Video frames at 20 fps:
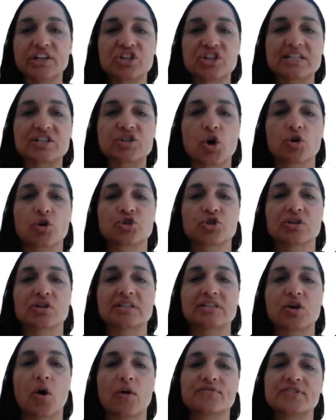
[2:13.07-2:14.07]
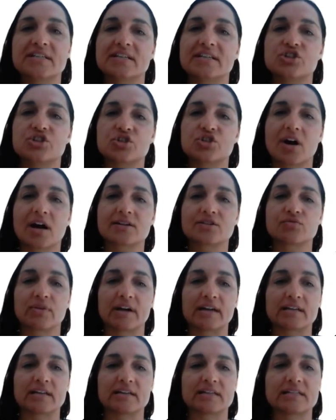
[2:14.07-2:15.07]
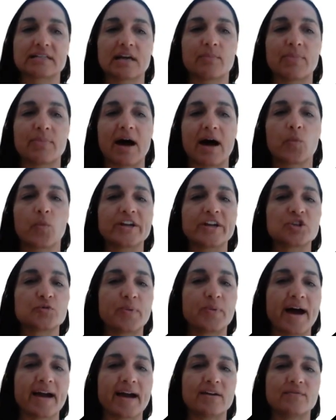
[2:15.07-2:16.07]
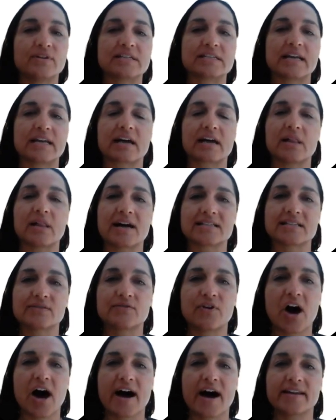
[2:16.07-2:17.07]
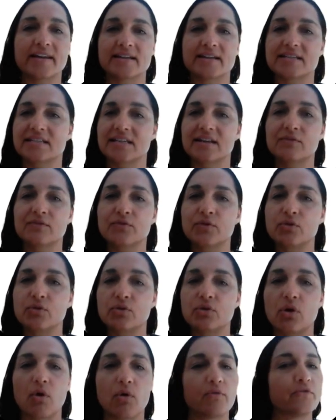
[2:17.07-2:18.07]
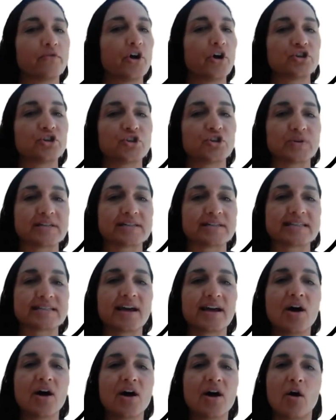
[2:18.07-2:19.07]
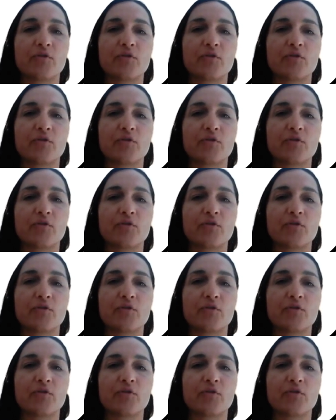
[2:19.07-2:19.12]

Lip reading: Religious doctrines often instruct readers about which behaviours are classified as sinful or virtuous,